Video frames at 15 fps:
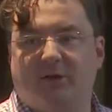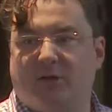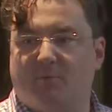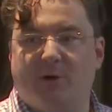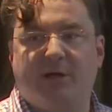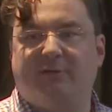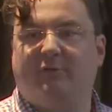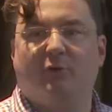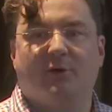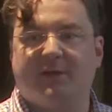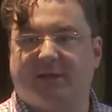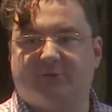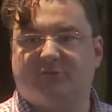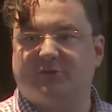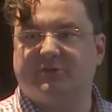You might do an
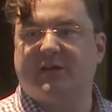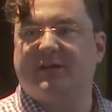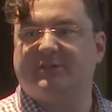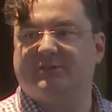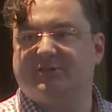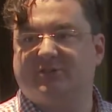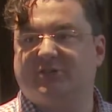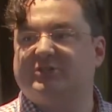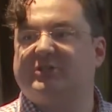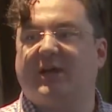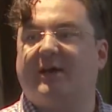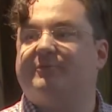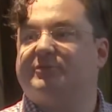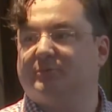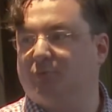extra test just to
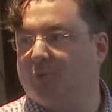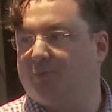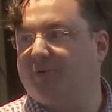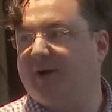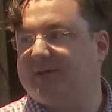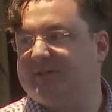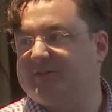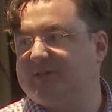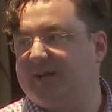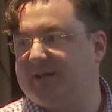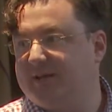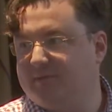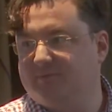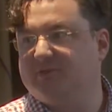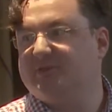have some more practice at
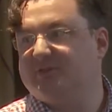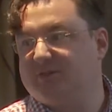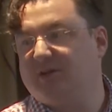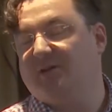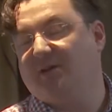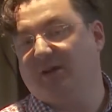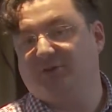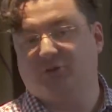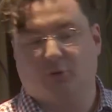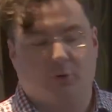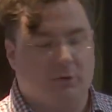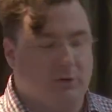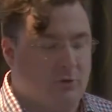it, just to, as you're going